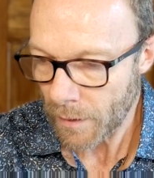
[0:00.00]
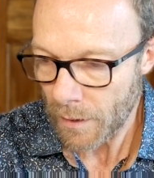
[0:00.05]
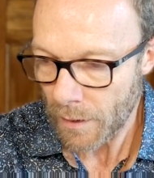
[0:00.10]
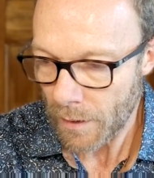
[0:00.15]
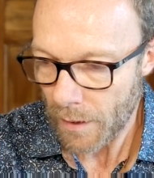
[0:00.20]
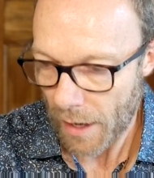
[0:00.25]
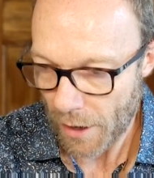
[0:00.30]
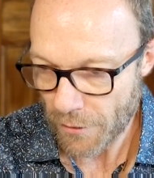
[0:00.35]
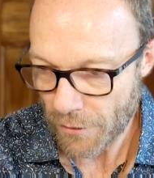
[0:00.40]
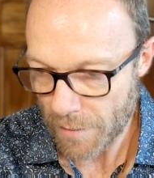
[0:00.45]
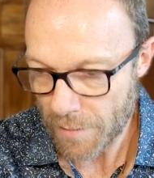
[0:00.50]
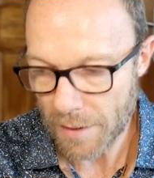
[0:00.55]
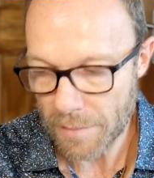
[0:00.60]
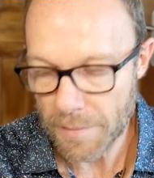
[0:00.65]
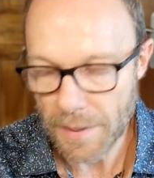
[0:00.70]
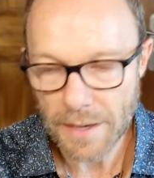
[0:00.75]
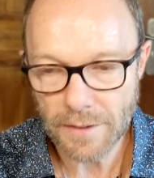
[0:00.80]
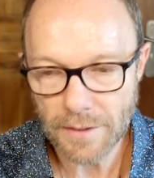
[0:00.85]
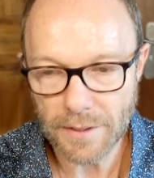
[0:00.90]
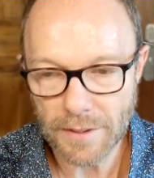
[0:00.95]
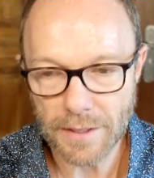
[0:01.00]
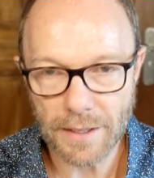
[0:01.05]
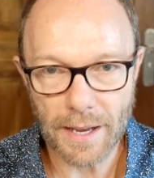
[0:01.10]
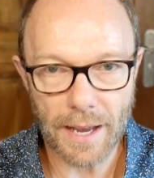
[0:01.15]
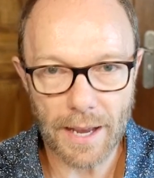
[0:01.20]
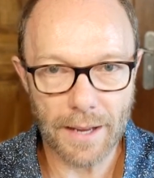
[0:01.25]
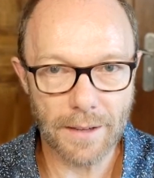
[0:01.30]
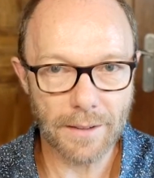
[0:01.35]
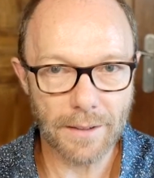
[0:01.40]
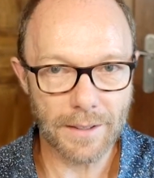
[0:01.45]
if I'm in a meeting
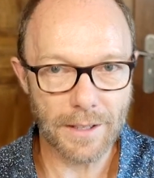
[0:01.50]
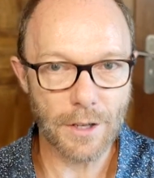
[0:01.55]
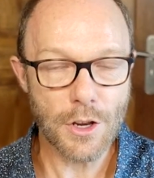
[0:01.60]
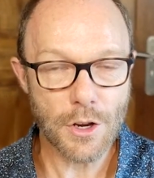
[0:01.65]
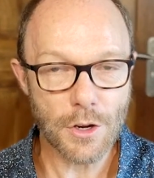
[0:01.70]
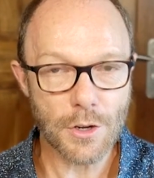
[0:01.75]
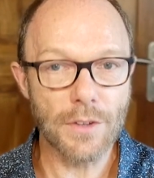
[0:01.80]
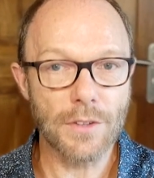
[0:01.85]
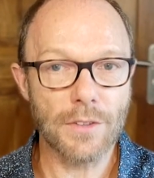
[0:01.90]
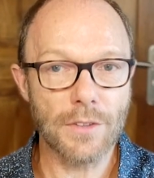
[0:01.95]
and you can